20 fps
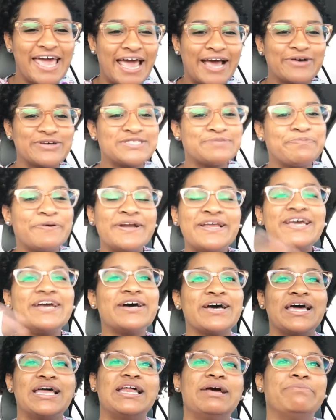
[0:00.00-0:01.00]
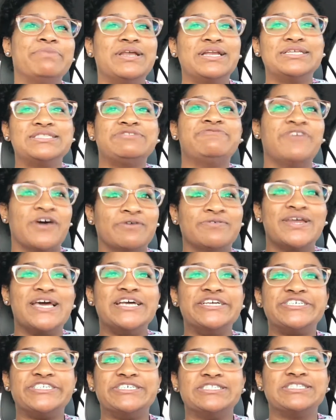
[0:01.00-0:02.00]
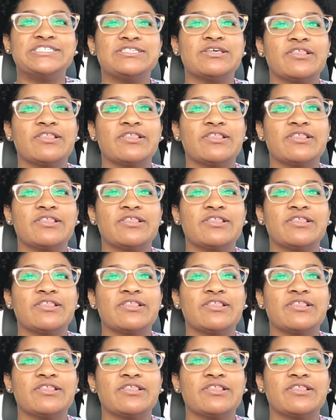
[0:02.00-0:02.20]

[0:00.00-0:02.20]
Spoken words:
It was pretty good. I mean, it's foundations.